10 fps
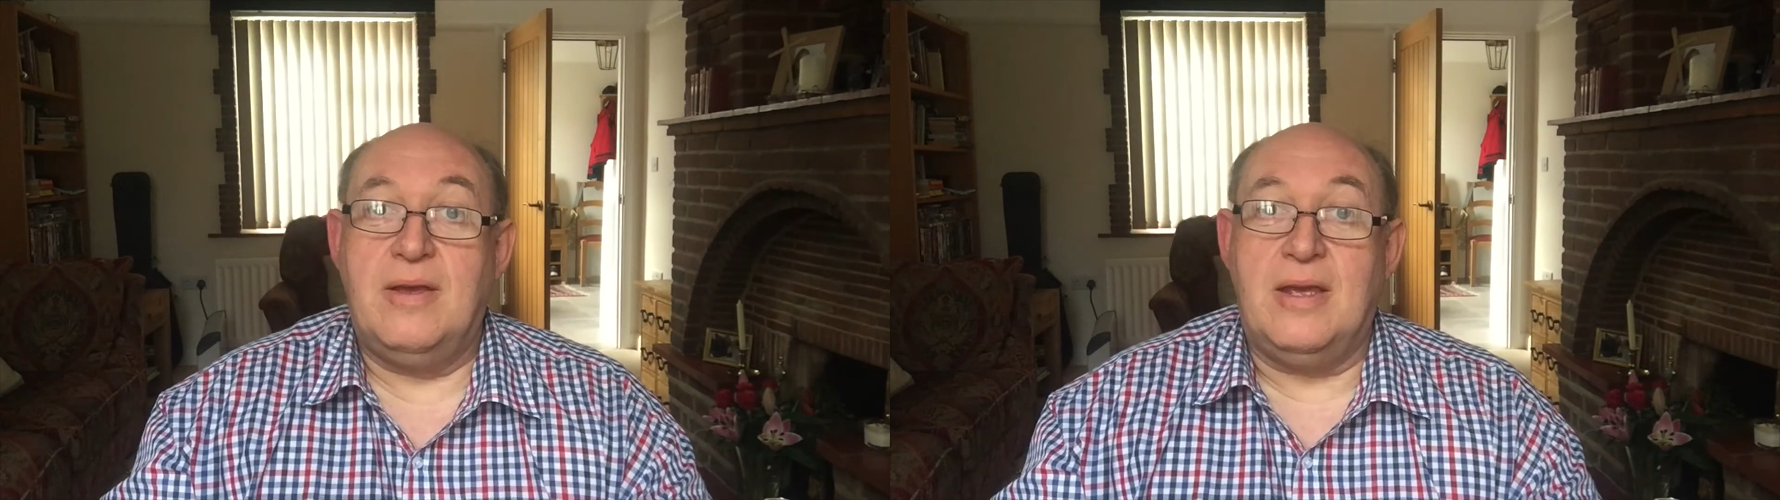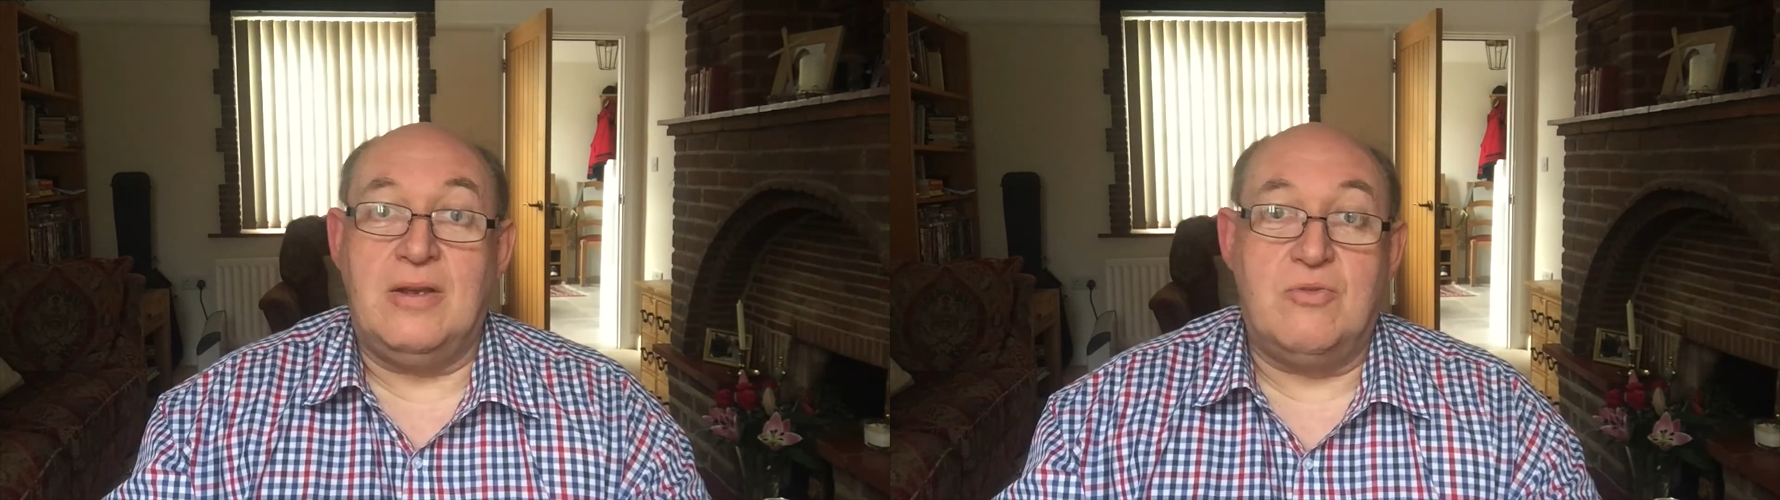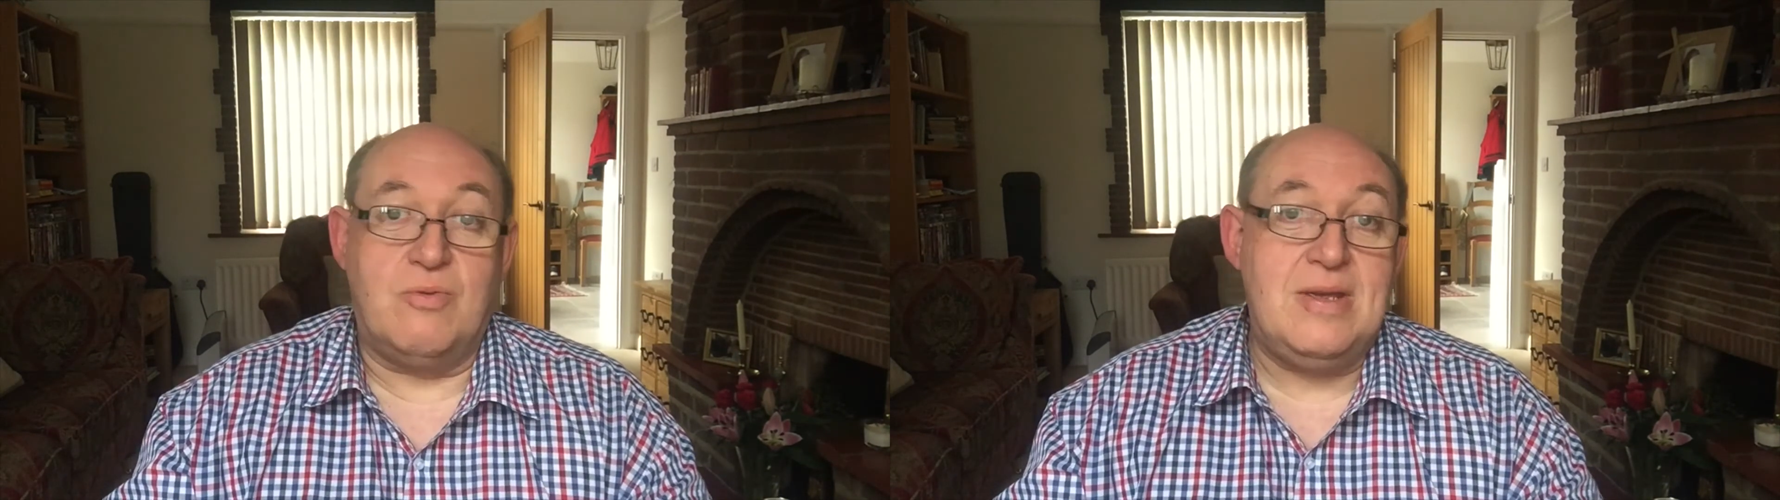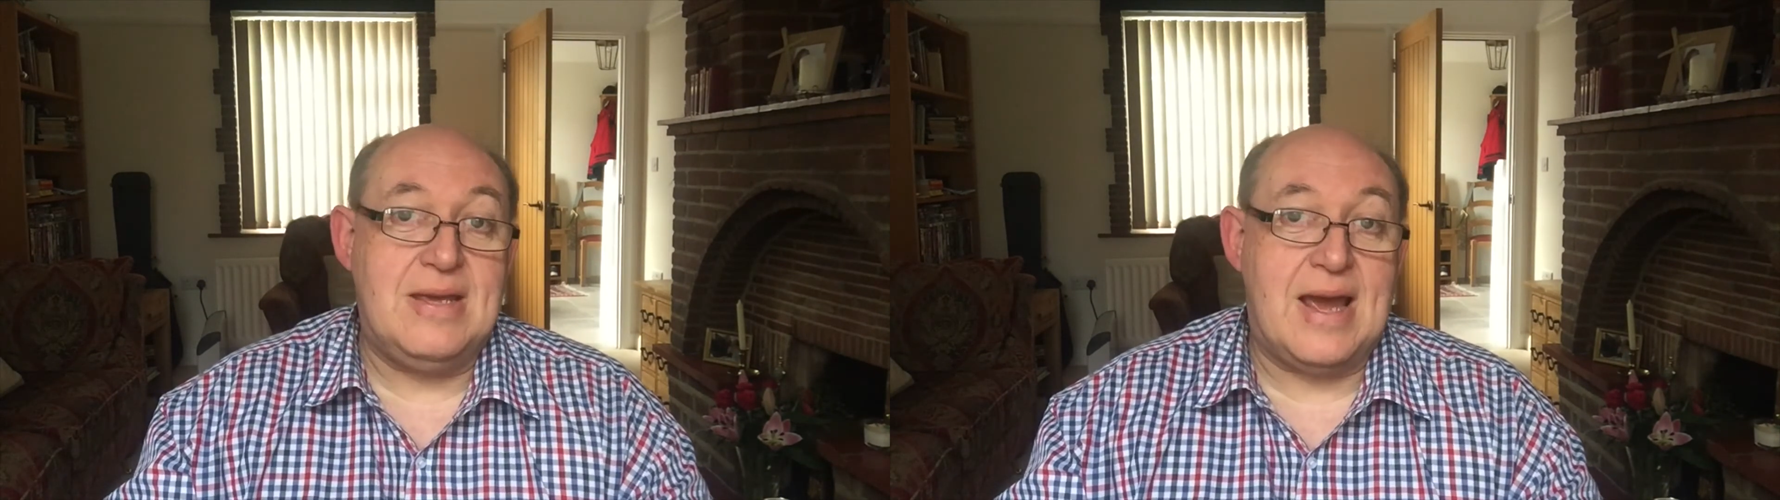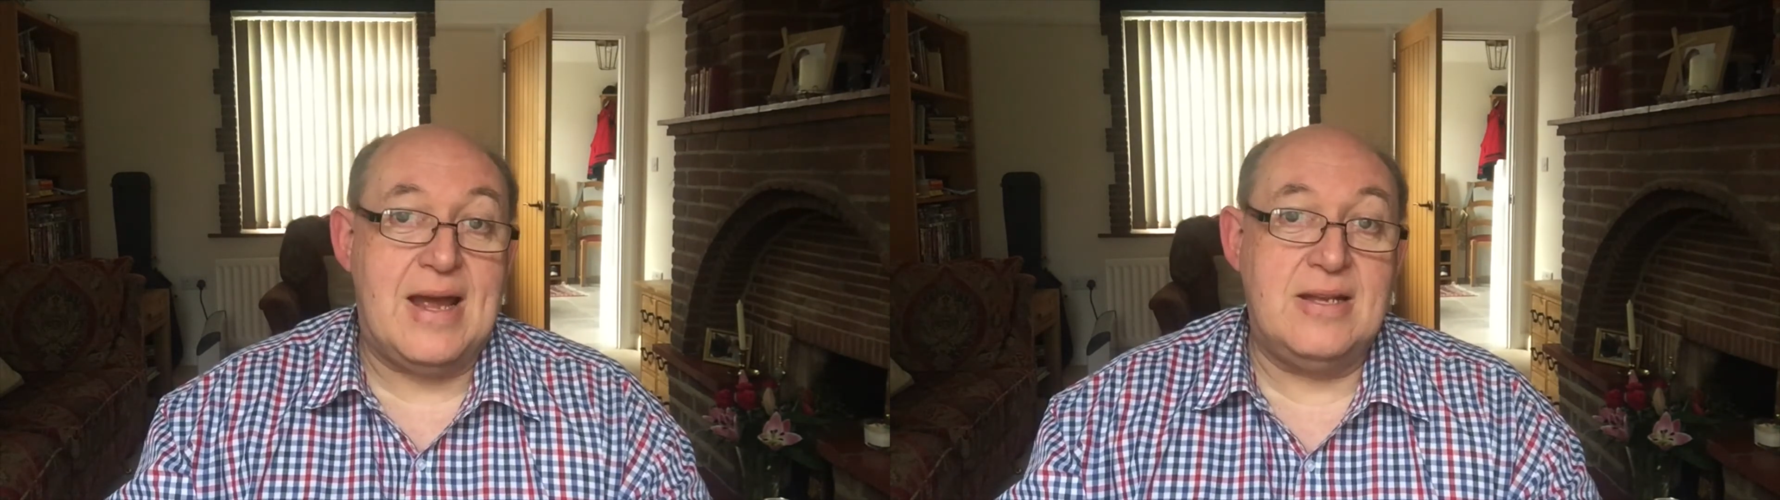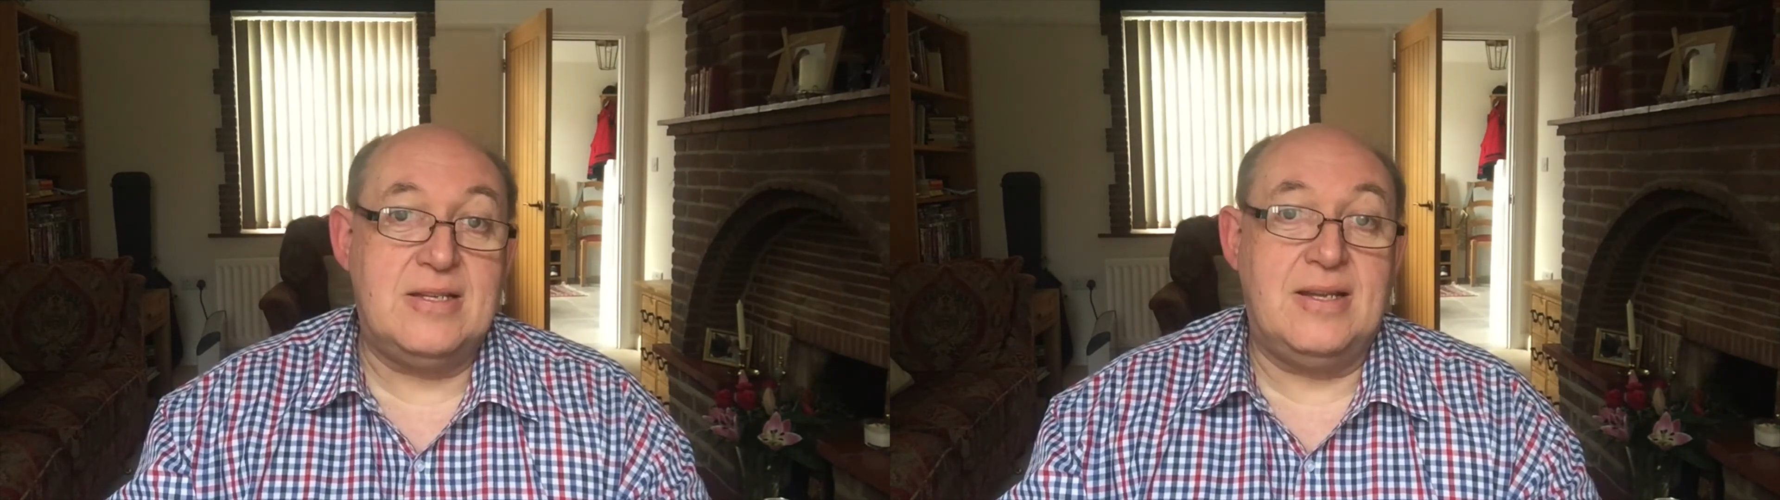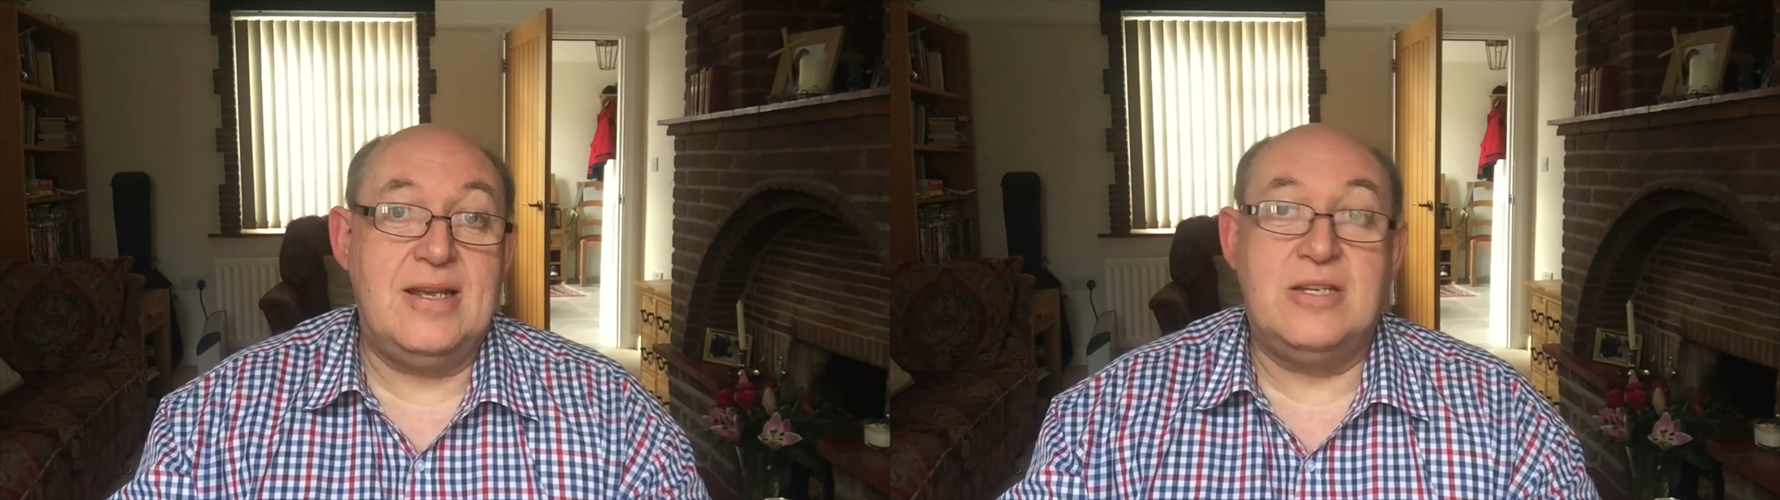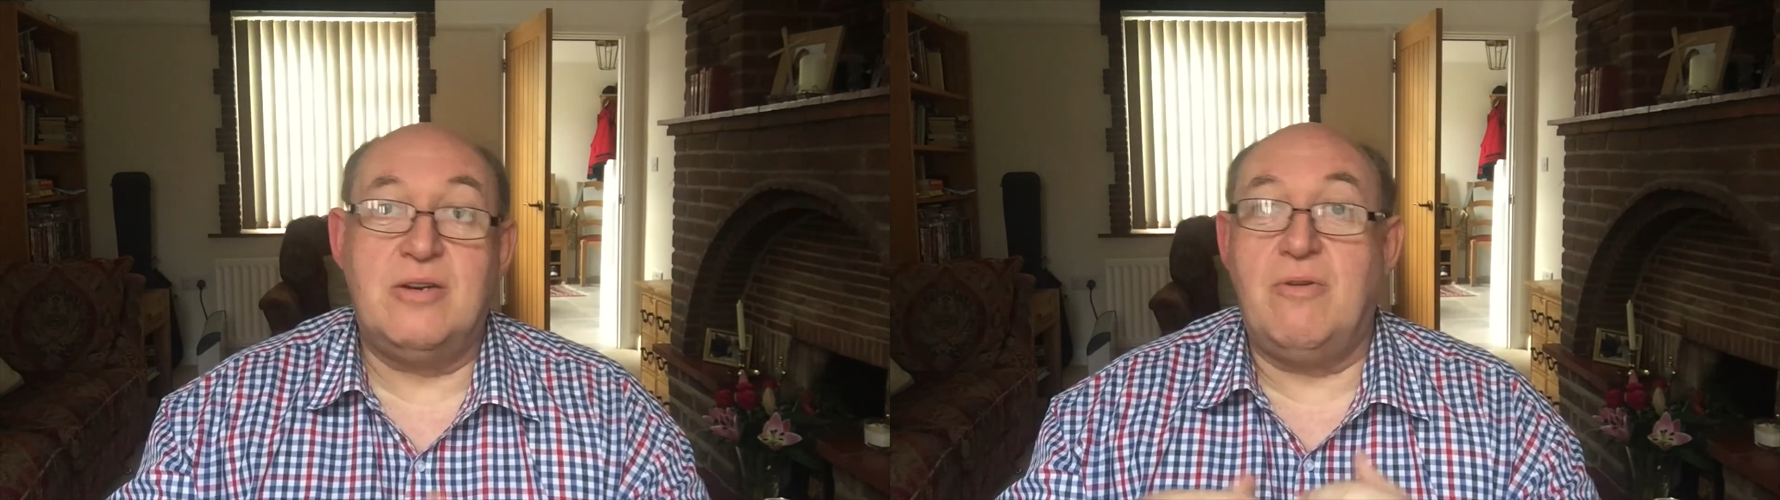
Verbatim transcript: In Greek hands later,